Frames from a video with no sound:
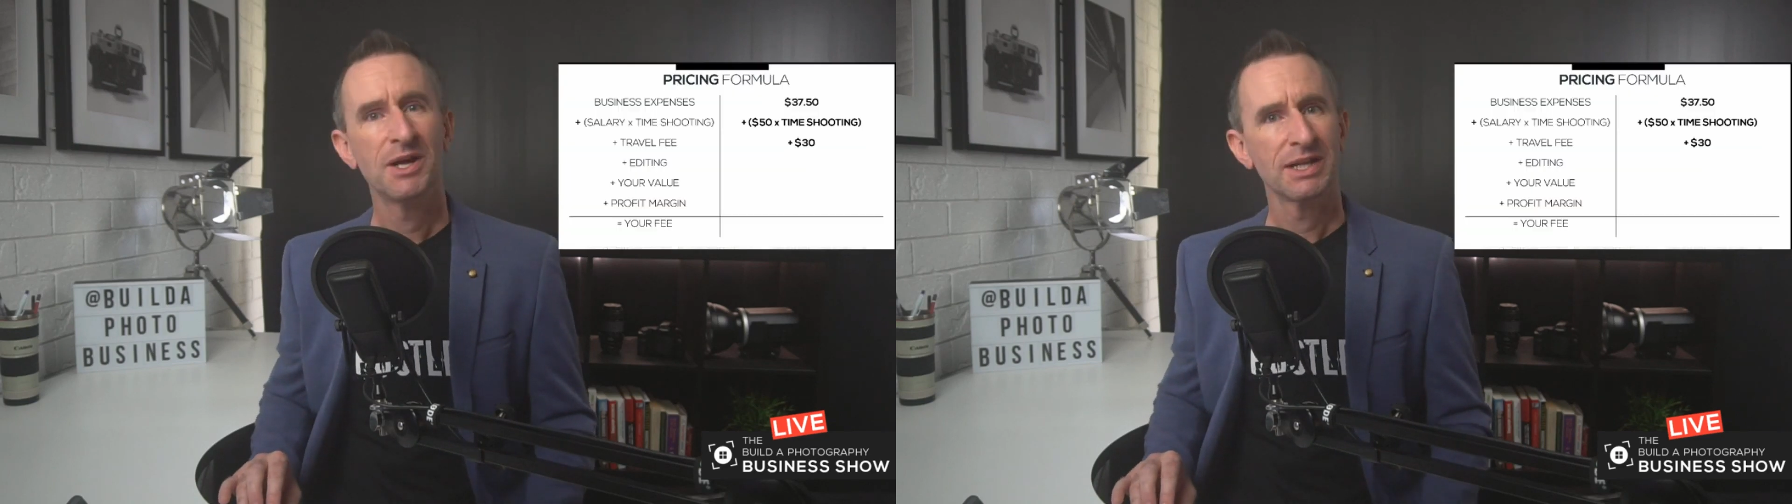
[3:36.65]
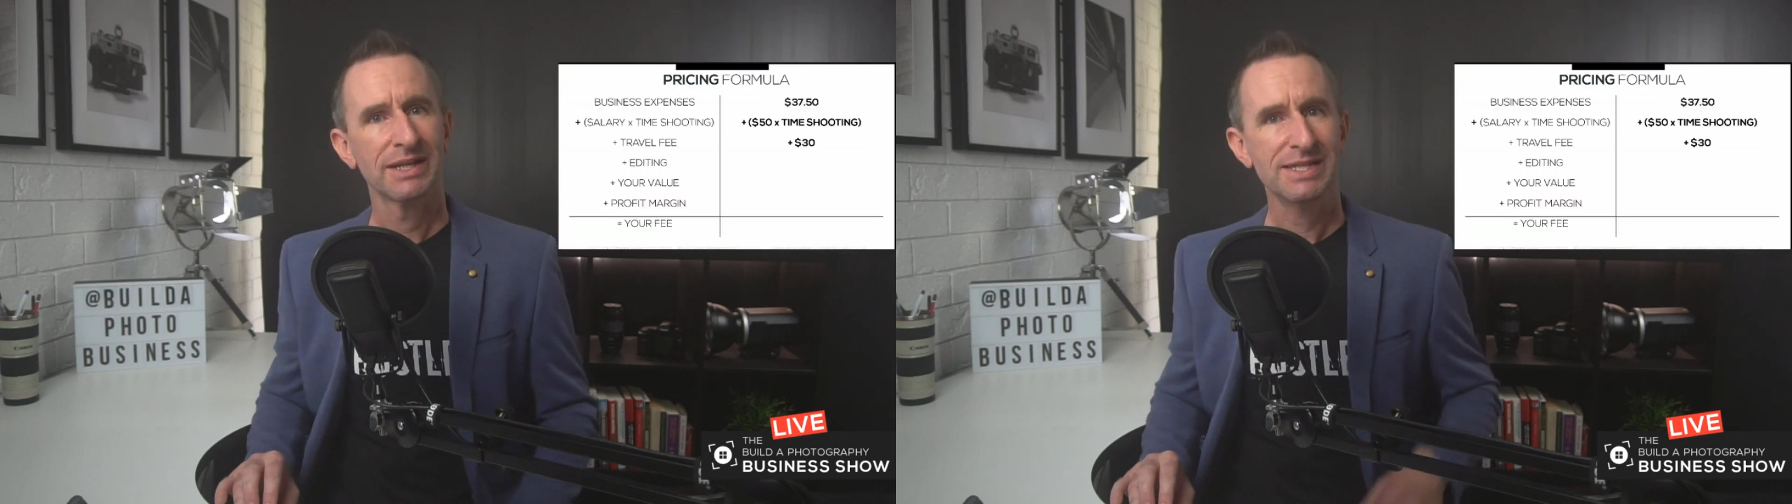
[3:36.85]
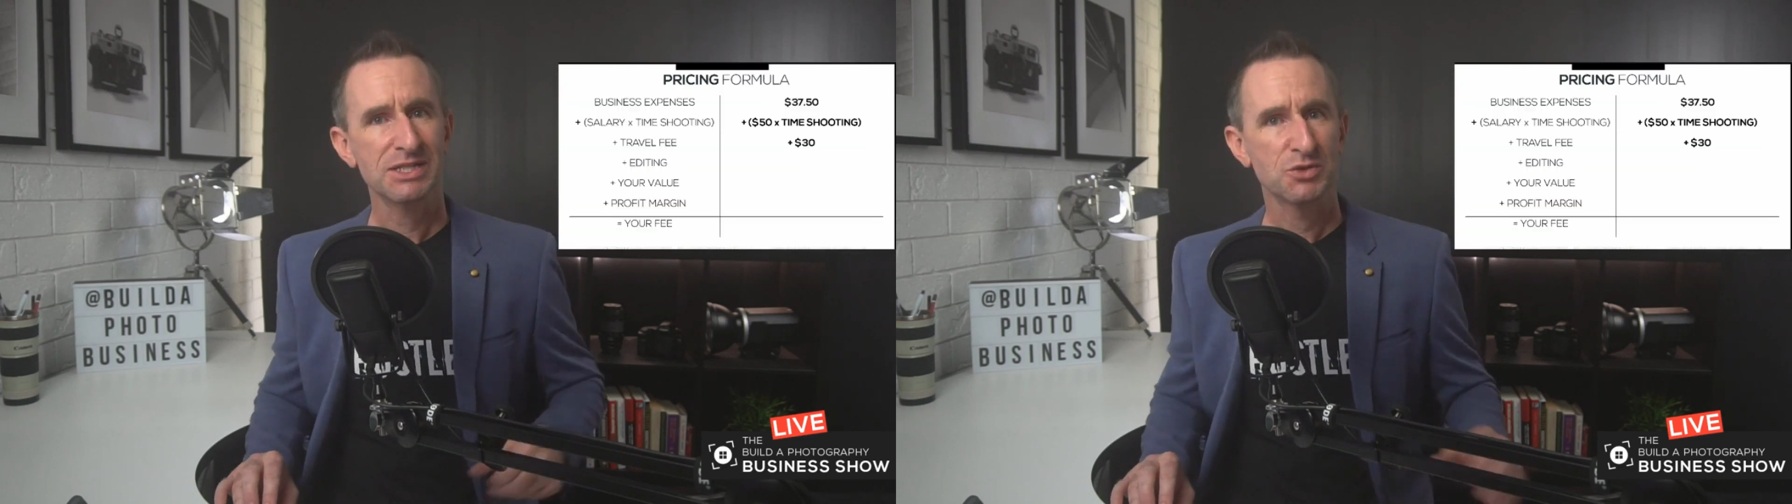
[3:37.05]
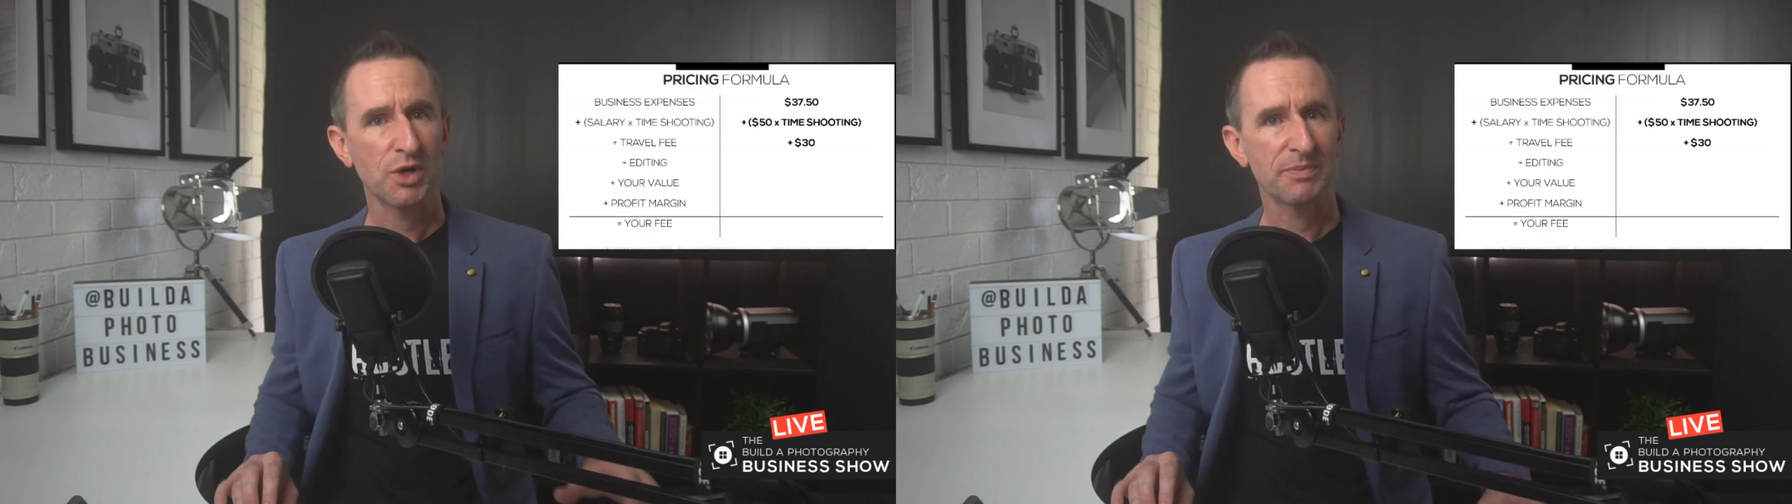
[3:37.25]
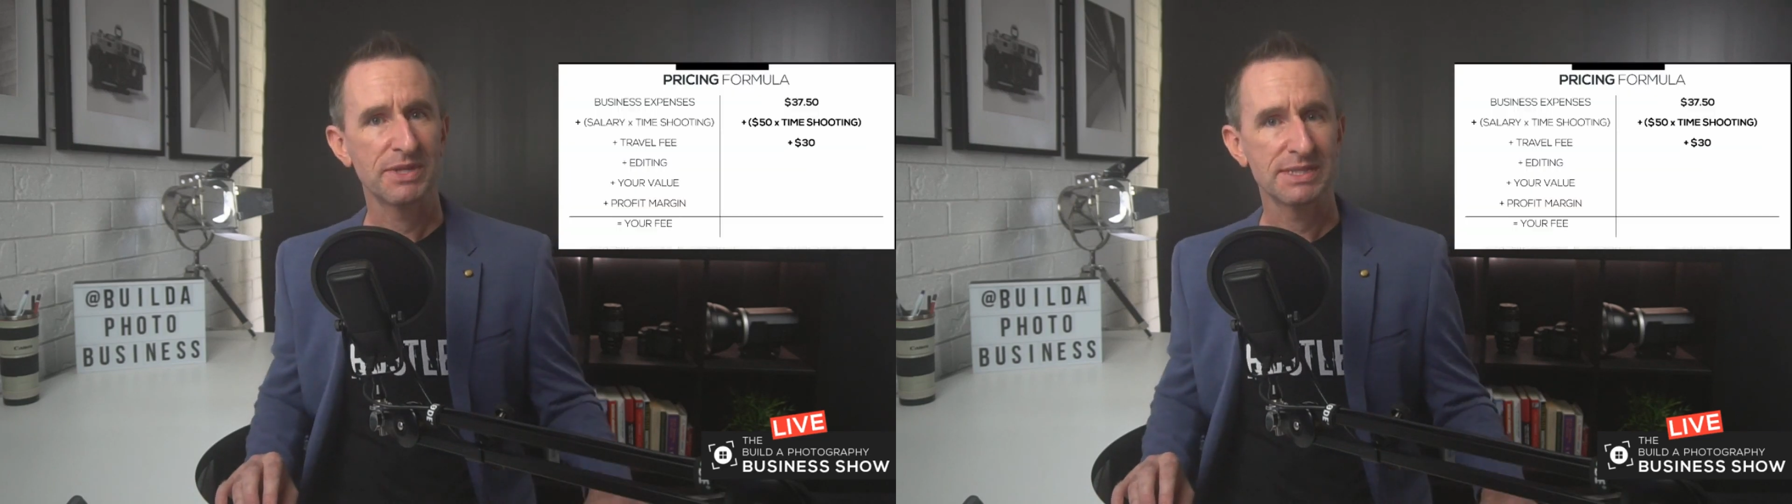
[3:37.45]
let's
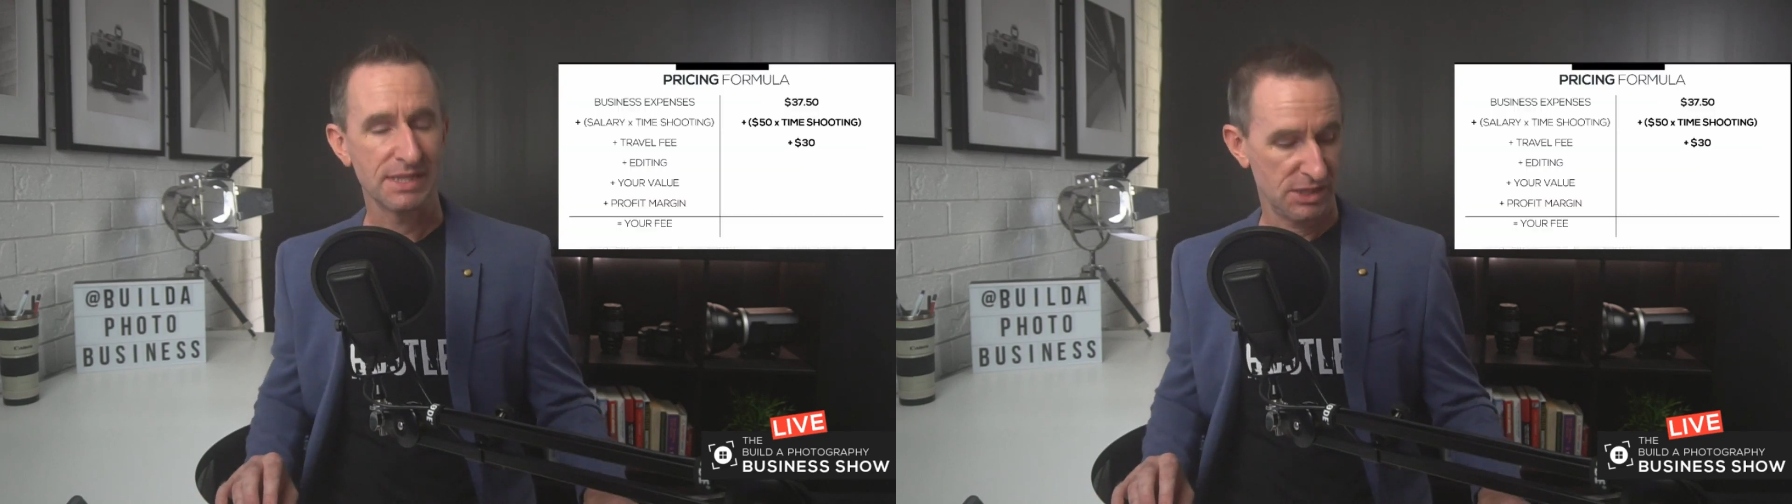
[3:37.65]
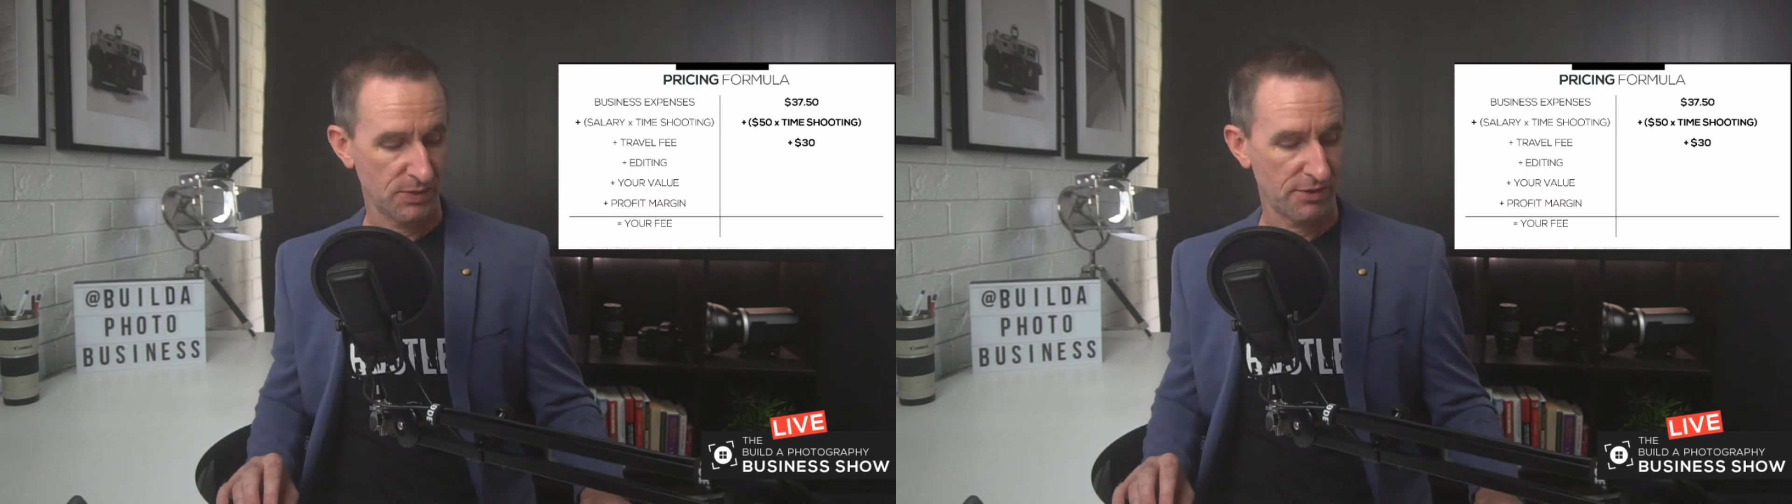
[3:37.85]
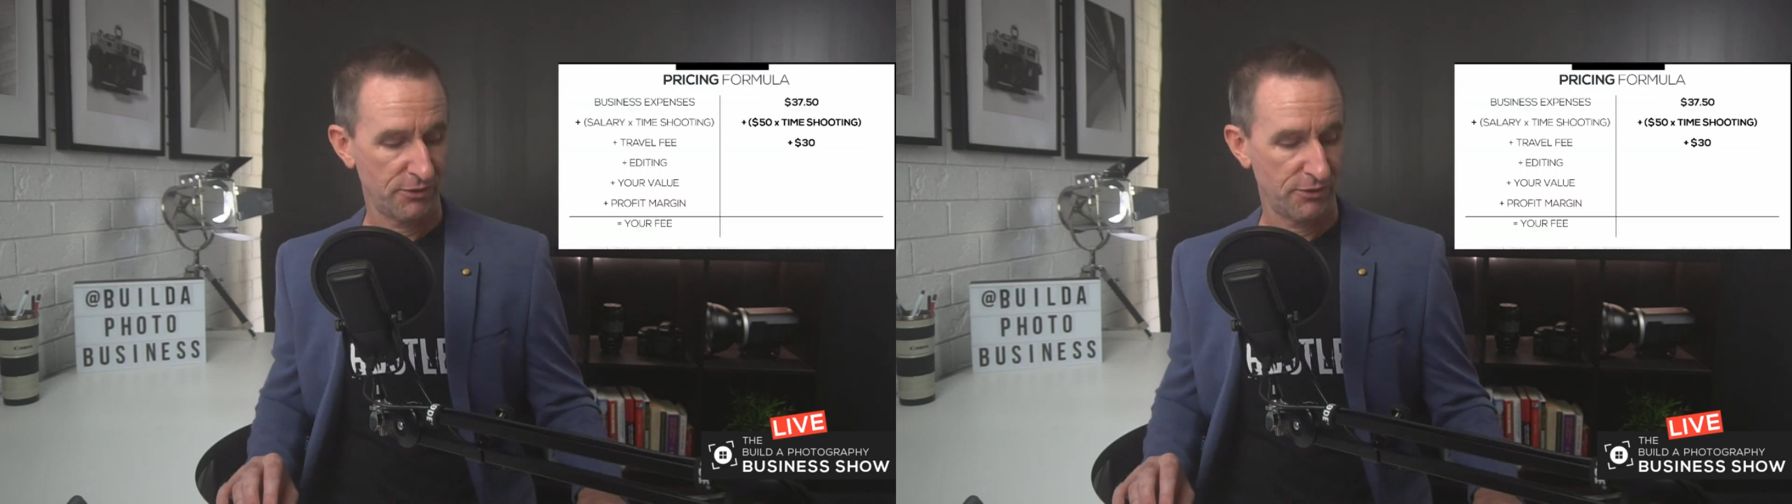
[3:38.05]
drop this into our